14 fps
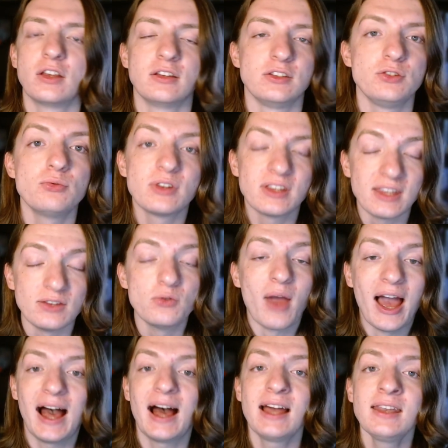you you
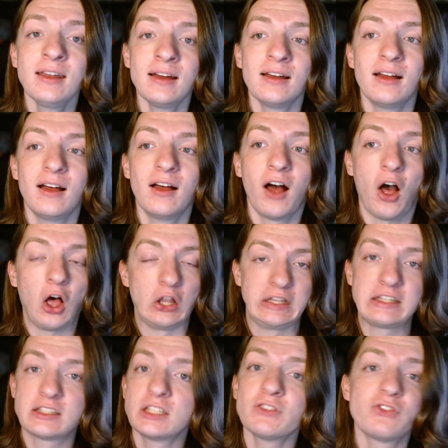had a
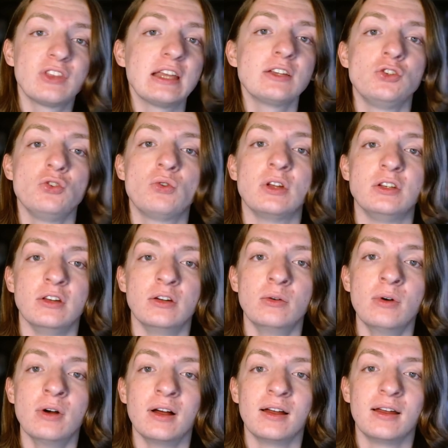list of things you could do,